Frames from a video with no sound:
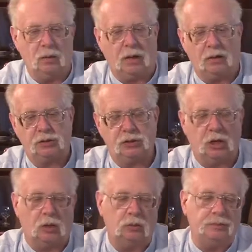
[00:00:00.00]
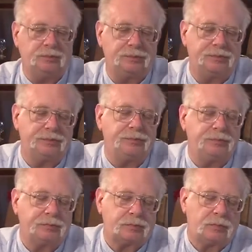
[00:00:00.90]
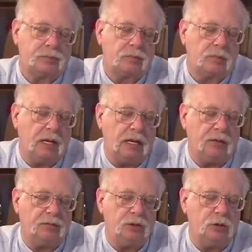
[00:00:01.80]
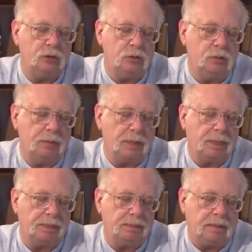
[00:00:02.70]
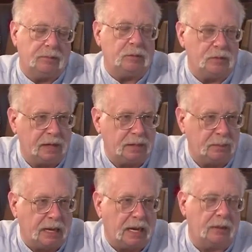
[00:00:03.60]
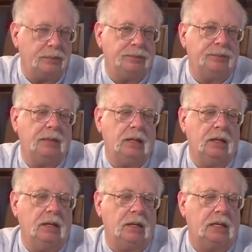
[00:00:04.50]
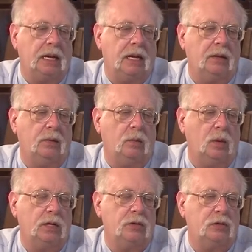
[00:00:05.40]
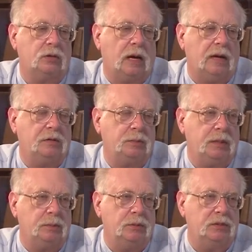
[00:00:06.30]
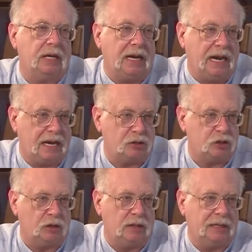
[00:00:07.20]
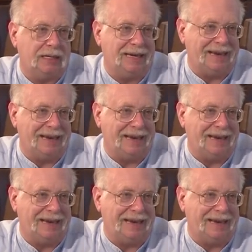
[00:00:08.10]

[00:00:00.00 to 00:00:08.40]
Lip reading: Well, so if you if you think about, again, what drives people to actually